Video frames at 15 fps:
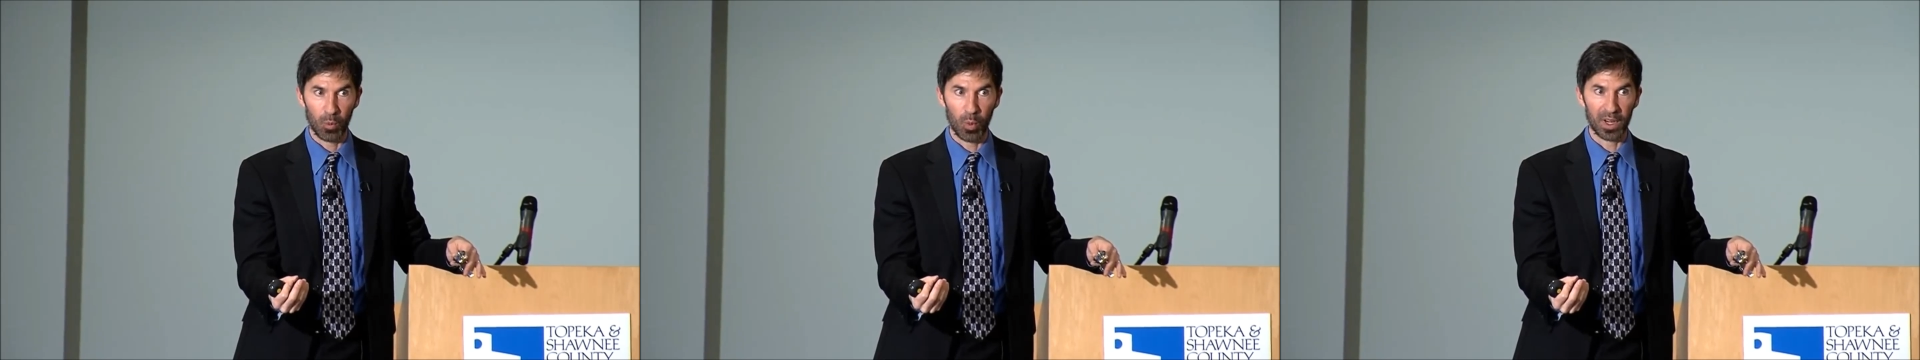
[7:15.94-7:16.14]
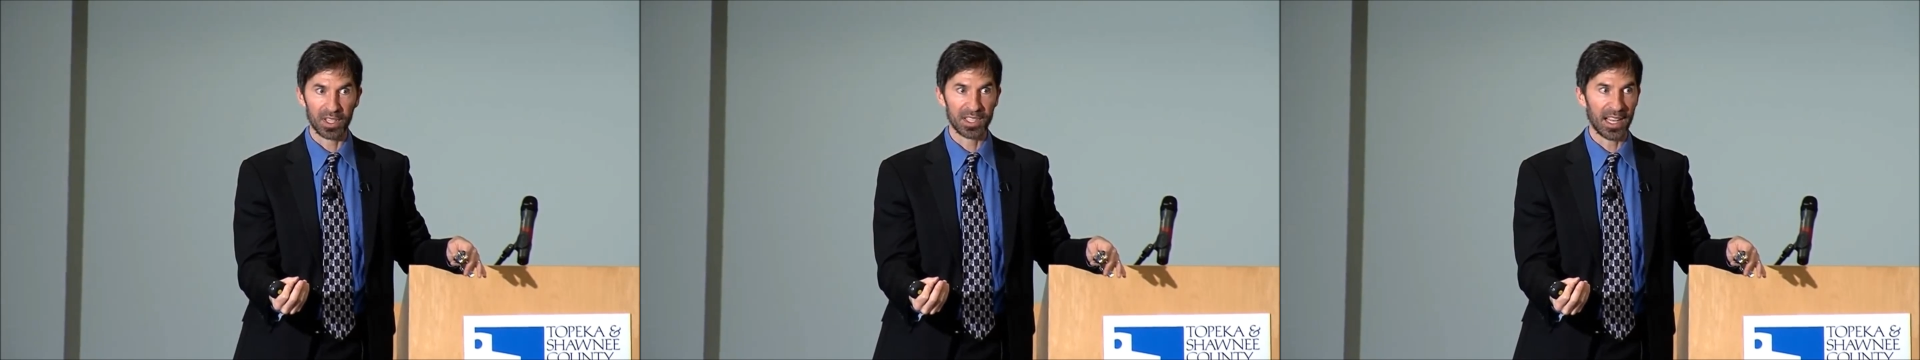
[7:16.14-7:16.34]

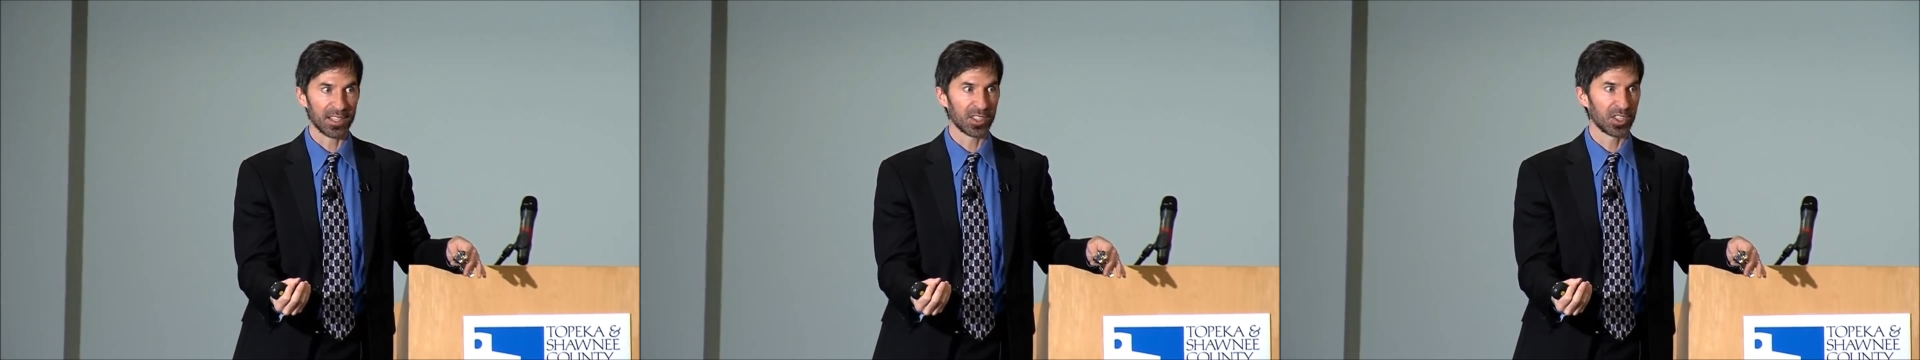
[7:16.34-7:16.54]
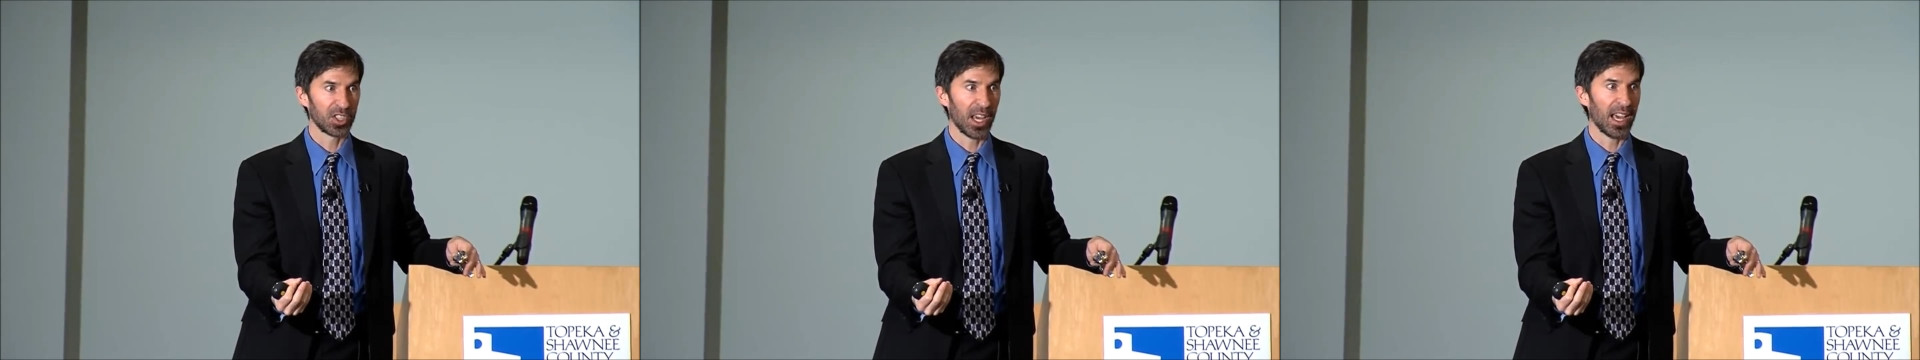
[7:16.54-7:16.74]
What does
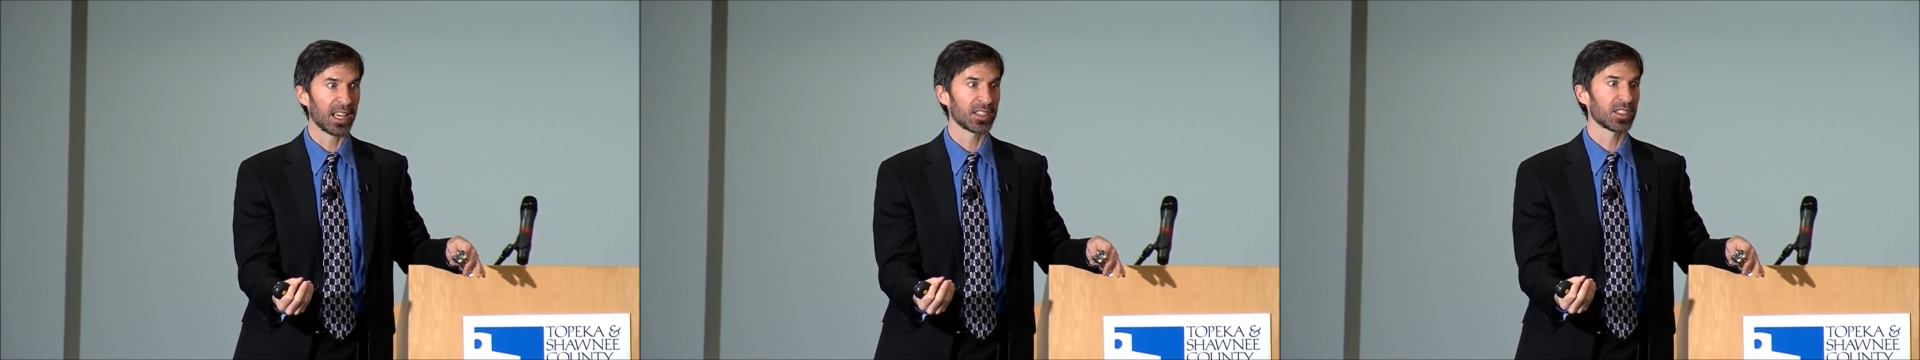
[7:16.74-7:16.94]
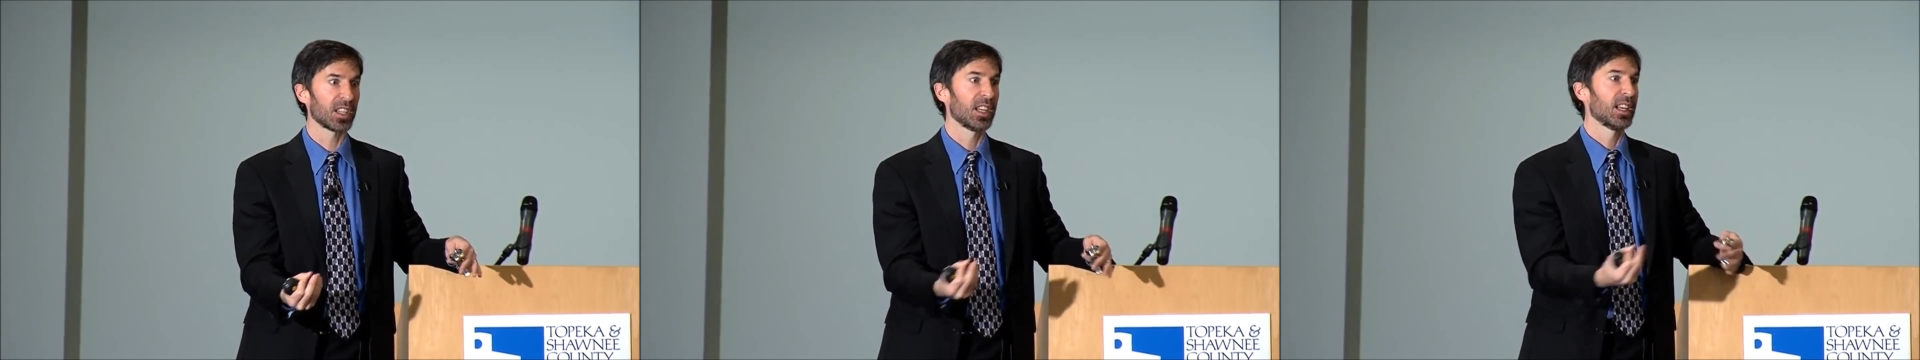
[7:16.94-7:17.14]
that
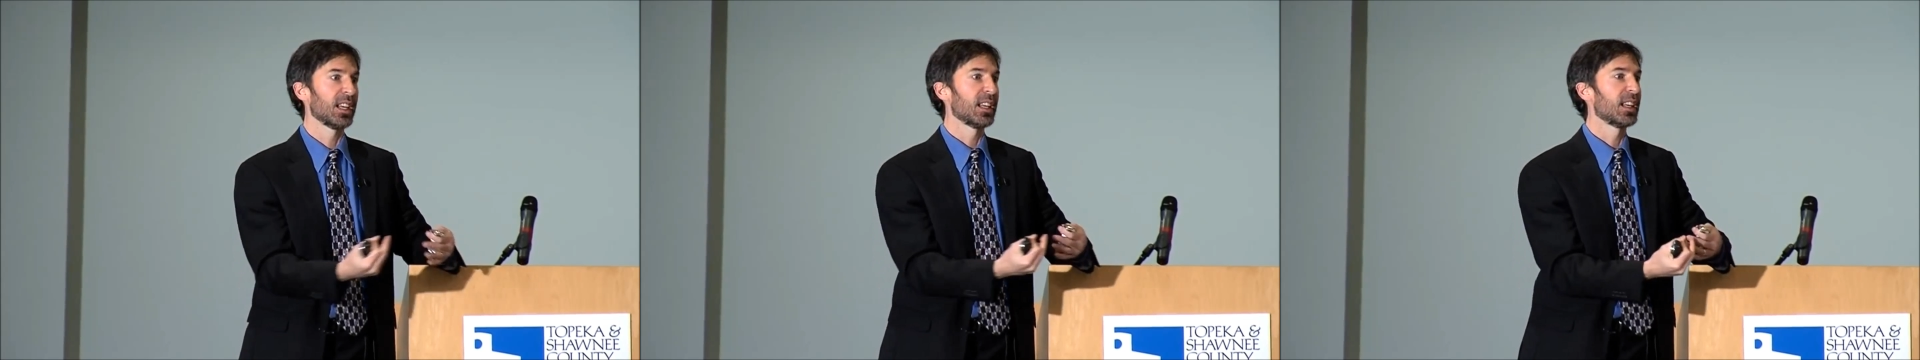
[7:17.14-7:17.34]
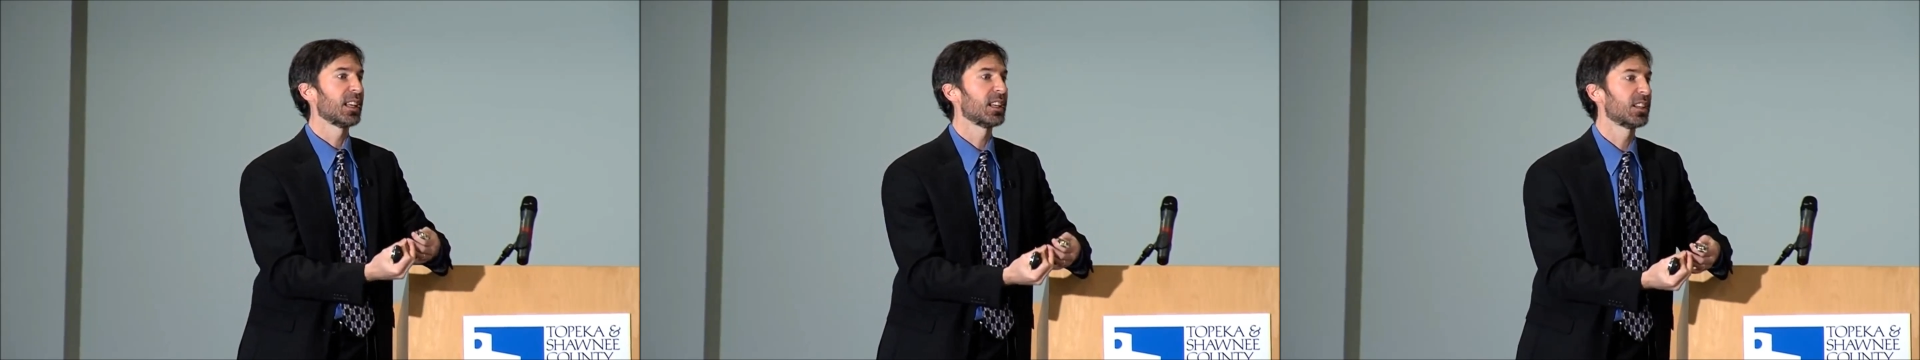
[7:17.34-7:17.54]
suggest?
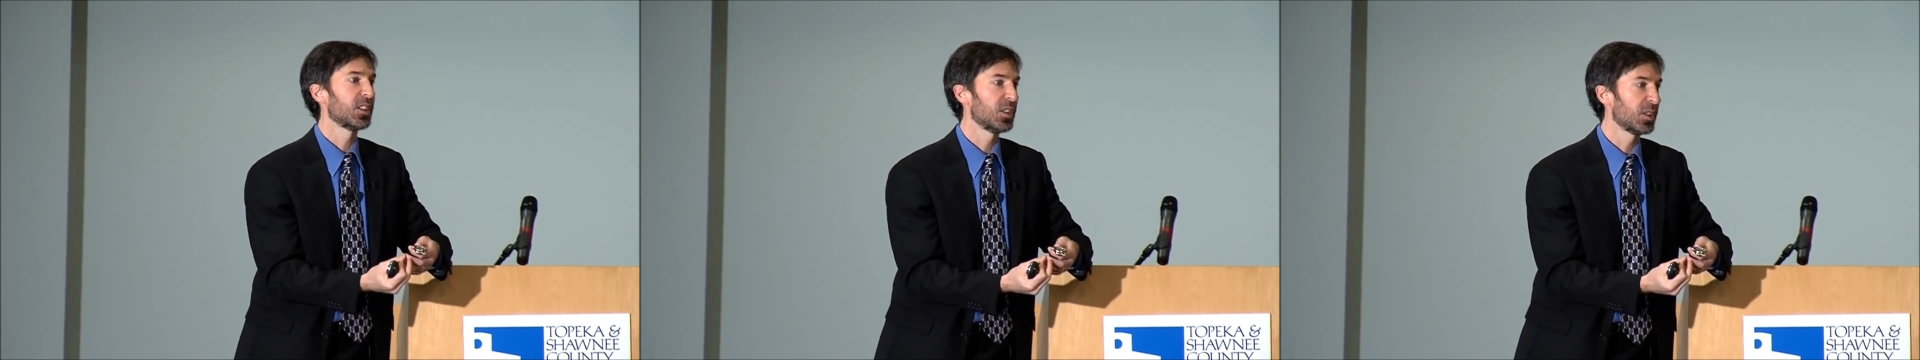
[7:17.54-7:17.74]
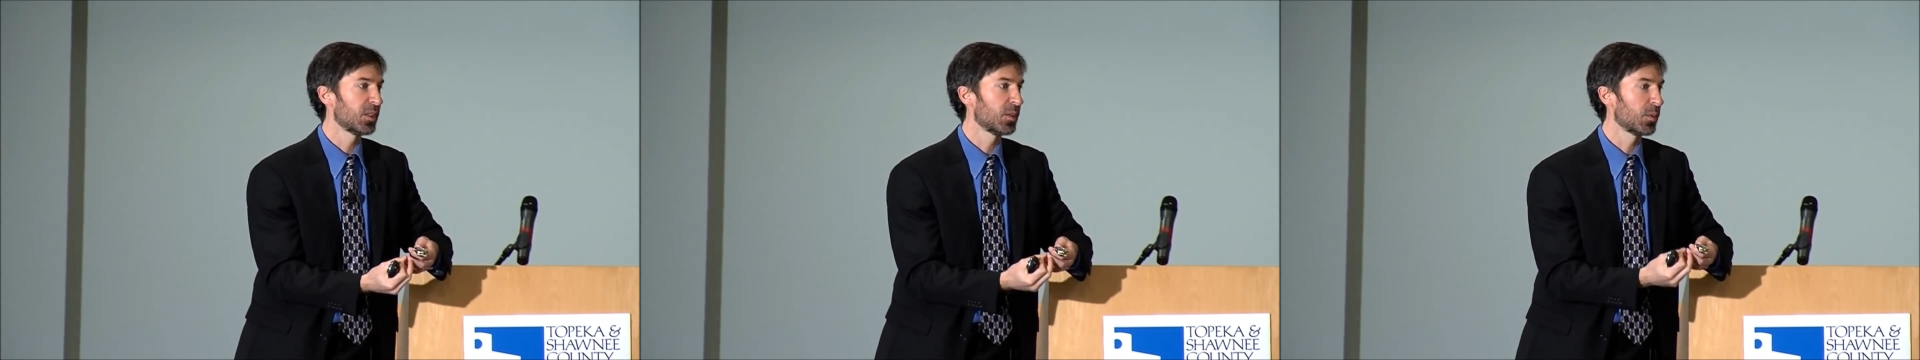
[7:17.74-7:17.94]

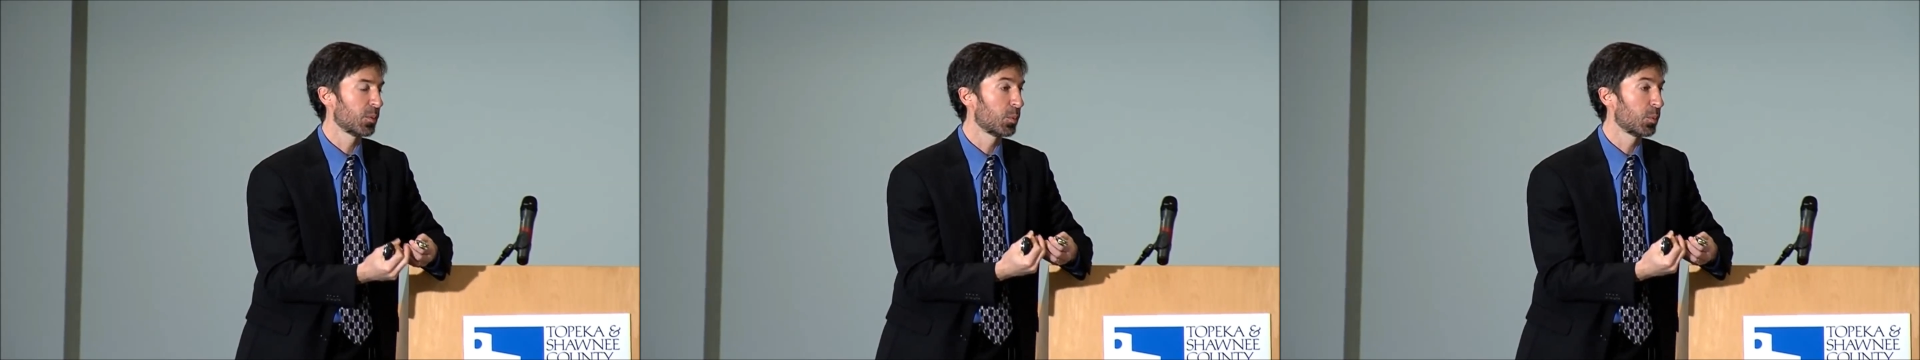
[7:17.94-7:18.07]
You